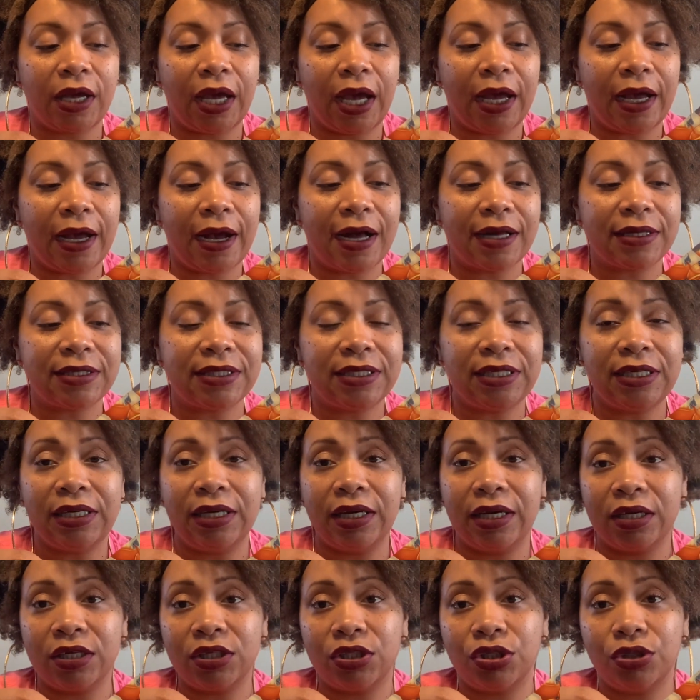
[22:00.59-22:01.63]

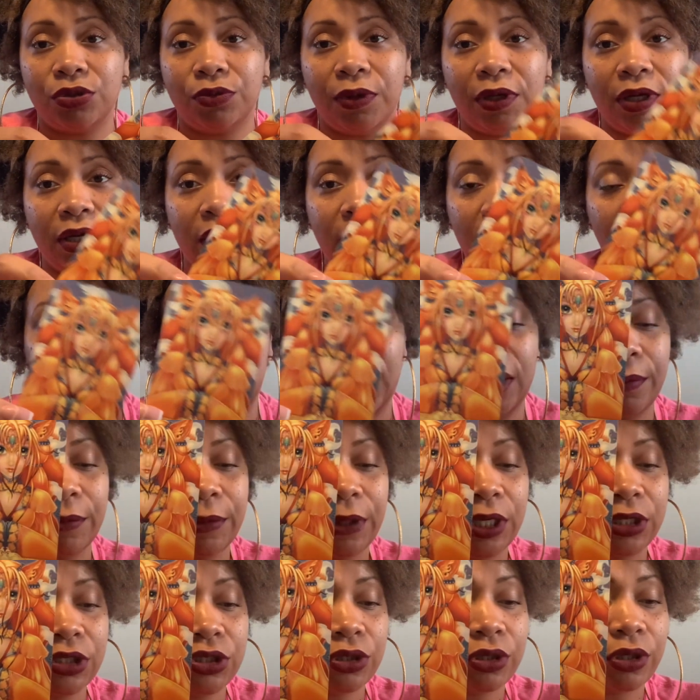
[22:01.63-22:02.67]
K-I-T-S-U-N-E. I'm
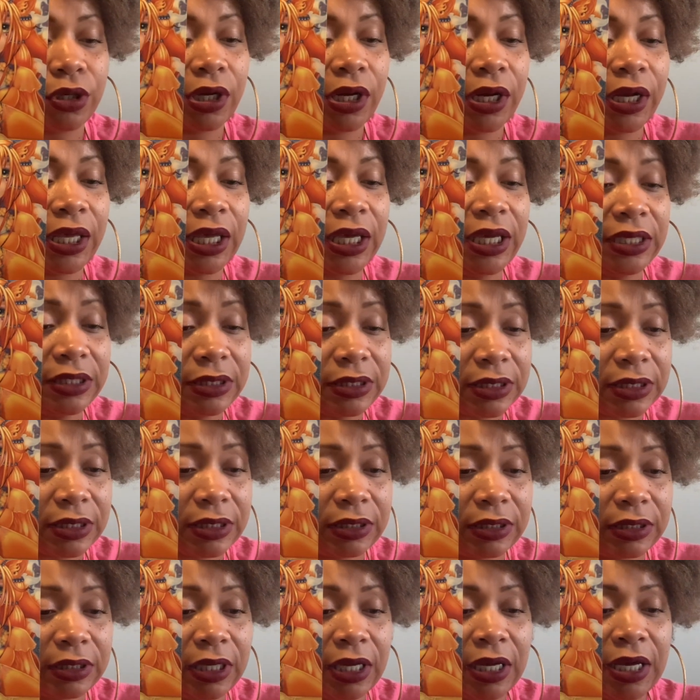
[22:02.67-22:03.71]
not sure. A
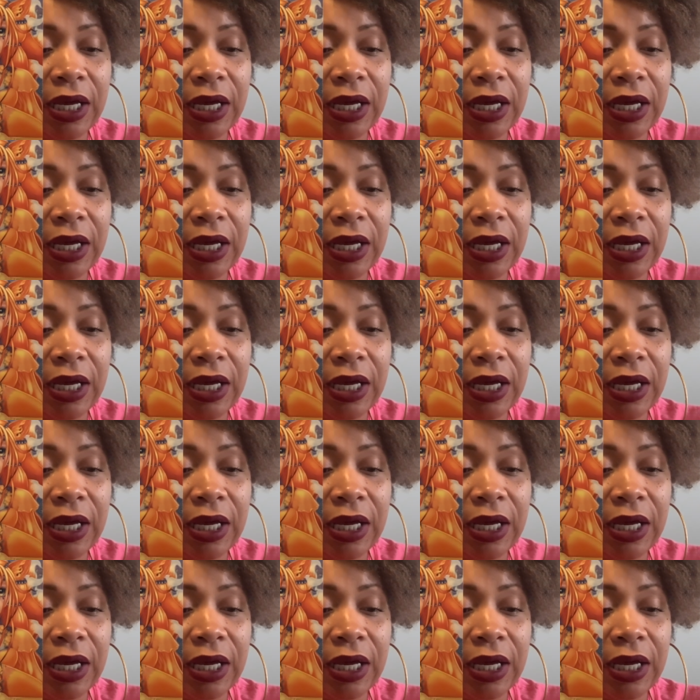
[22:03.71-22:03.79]
kitsune